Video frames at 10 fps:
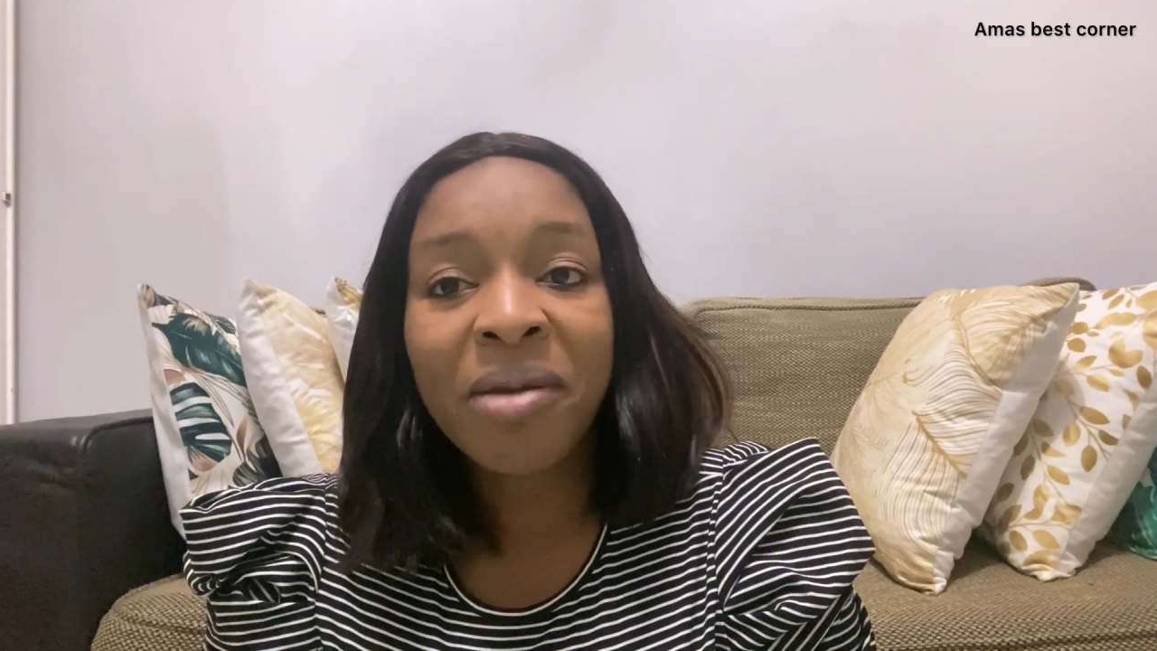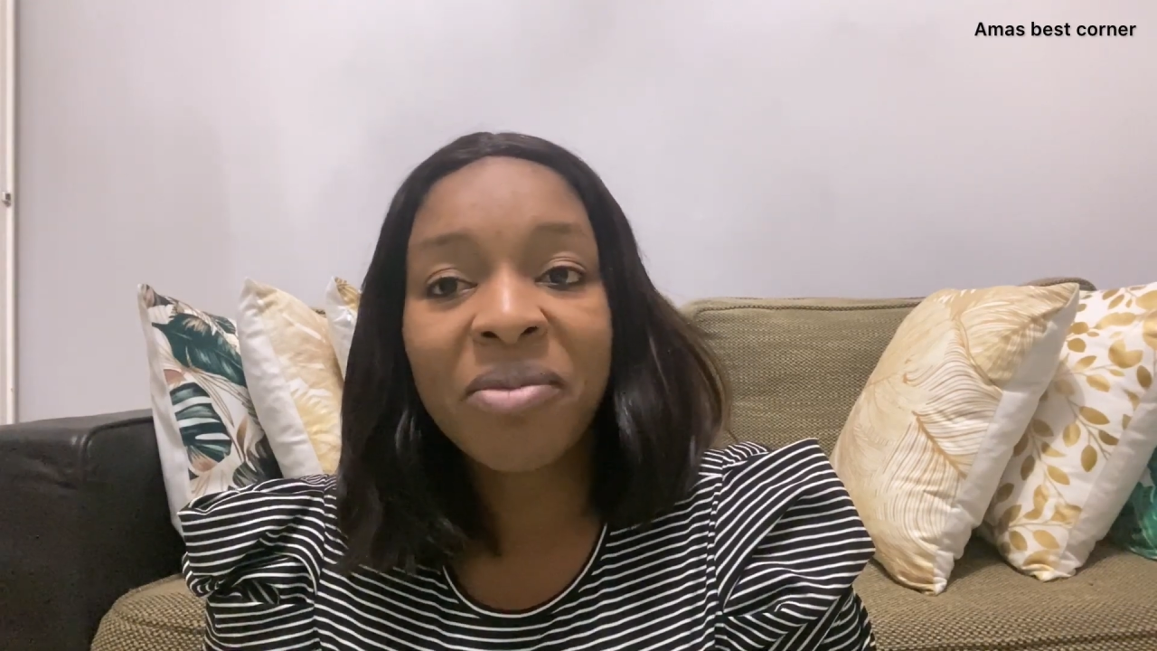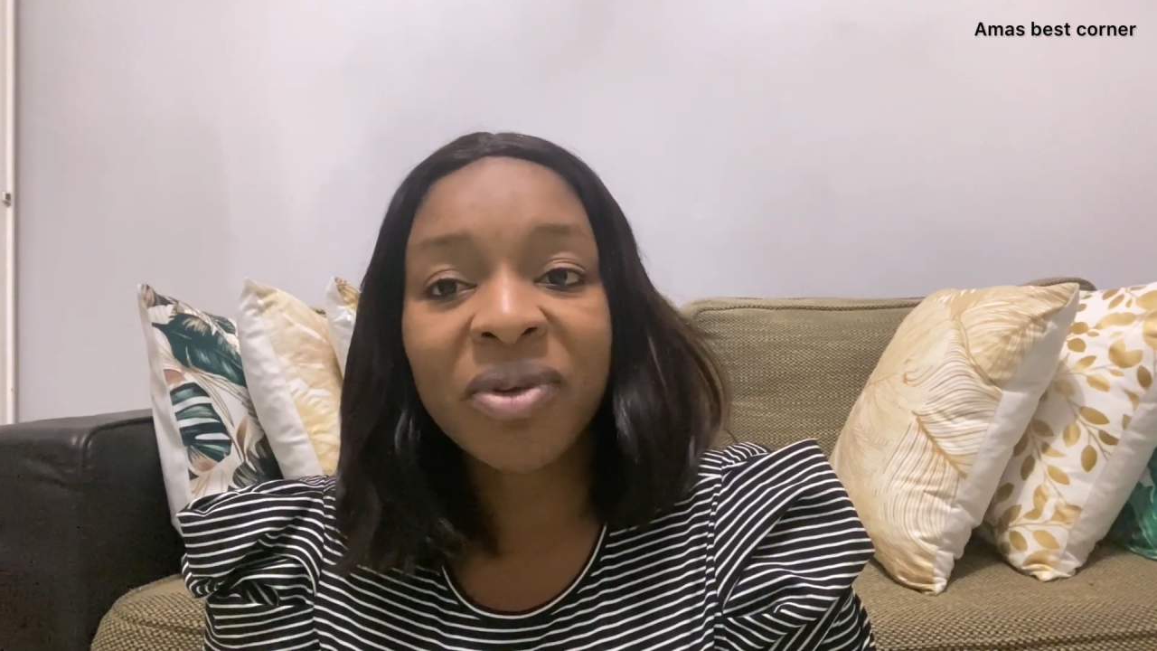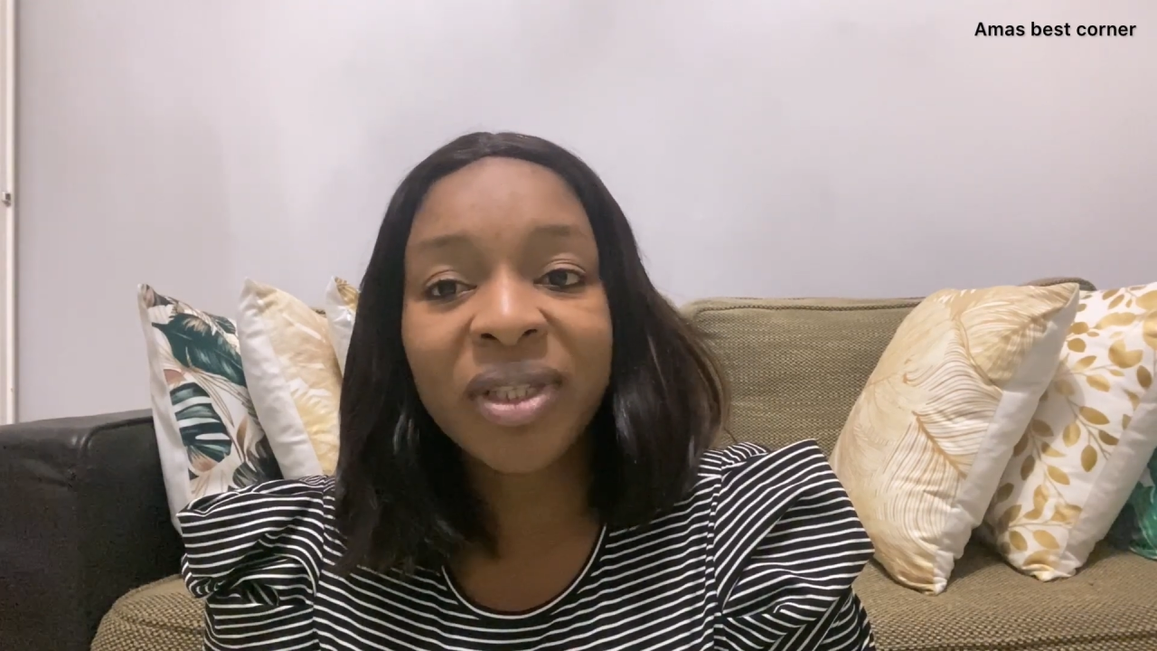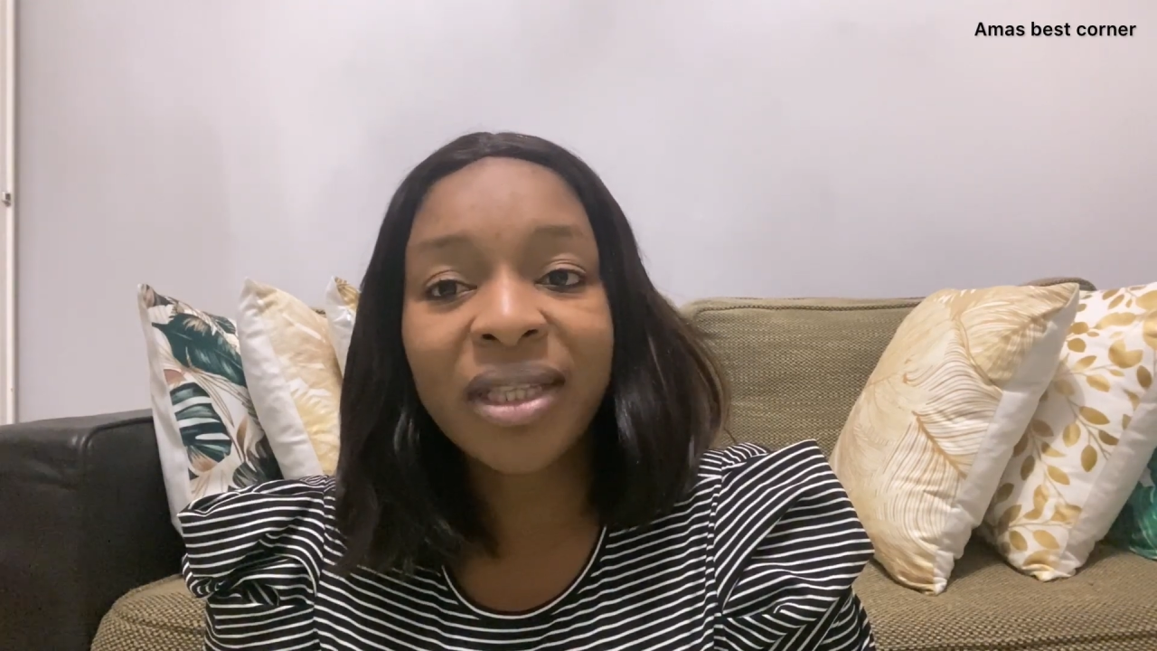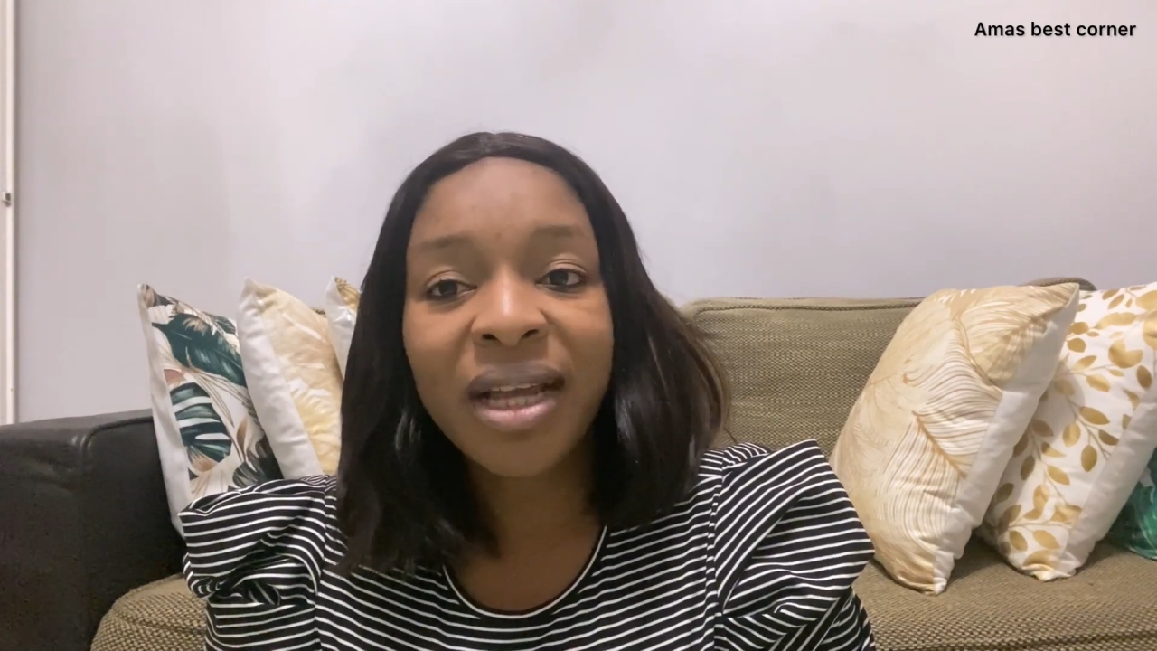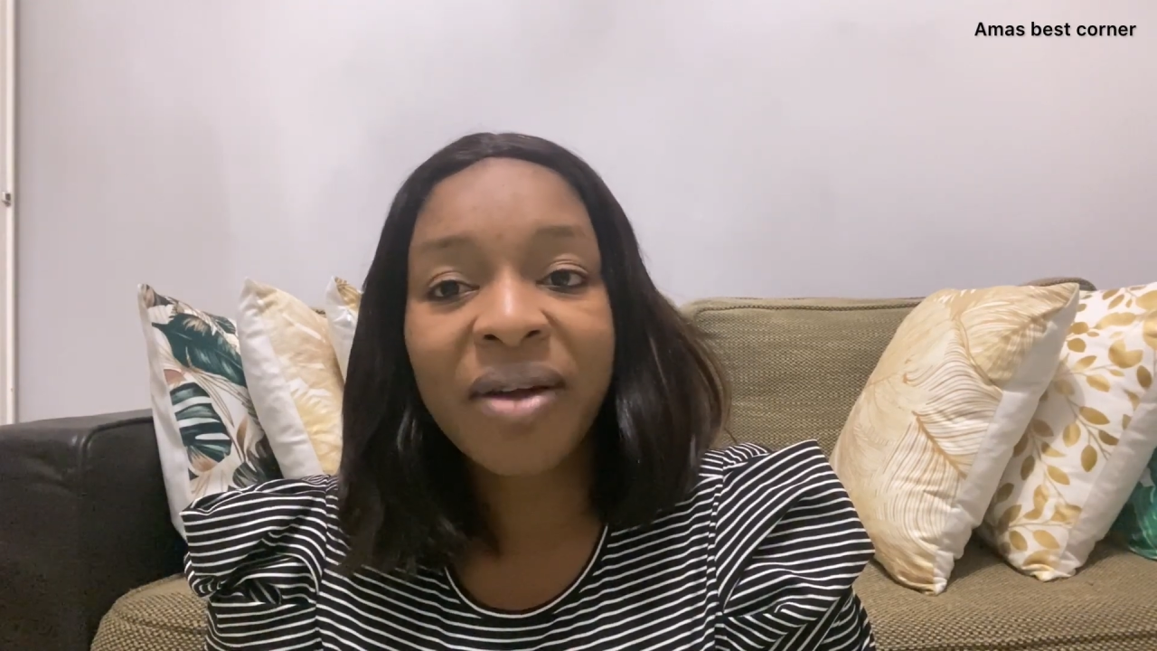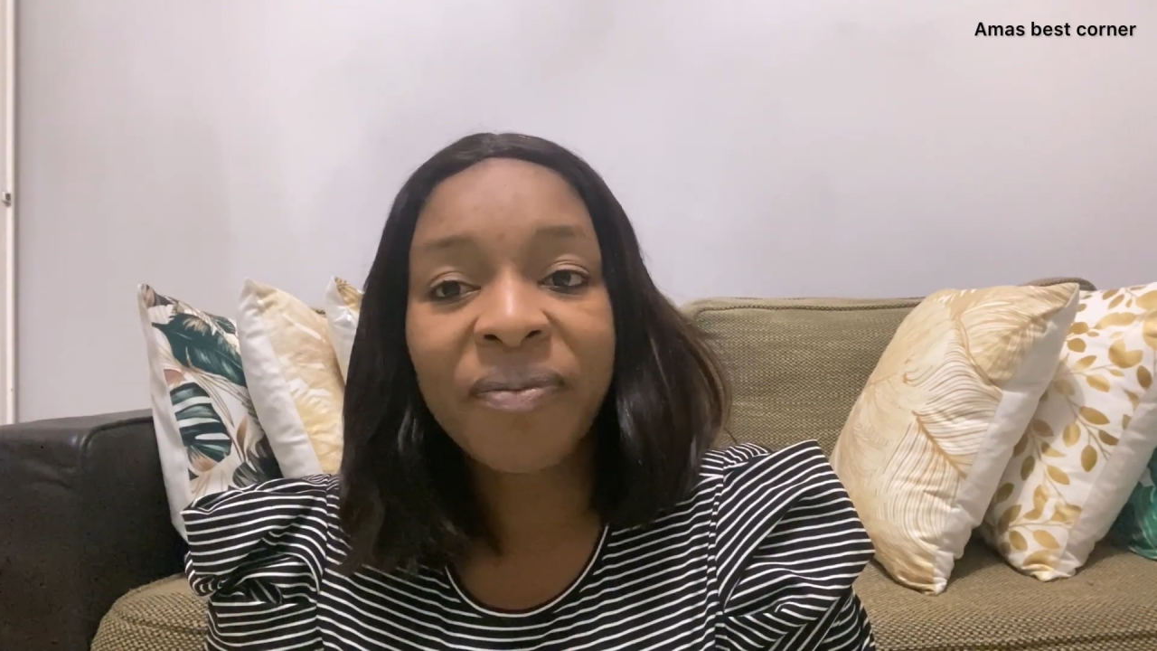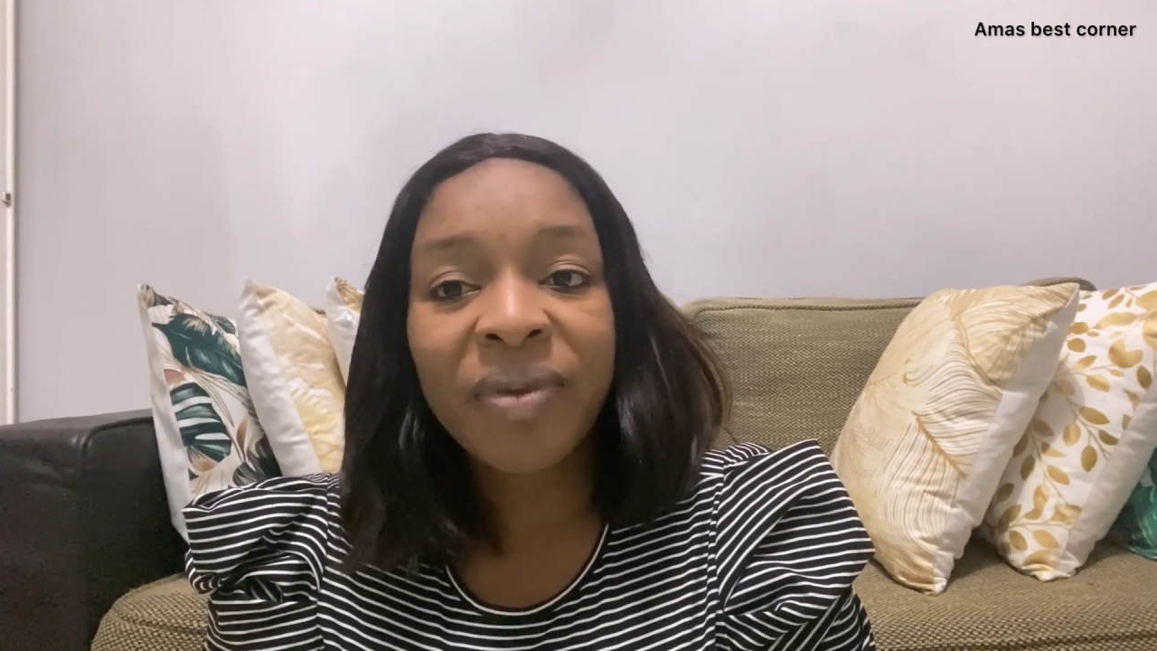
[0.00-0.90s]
But now,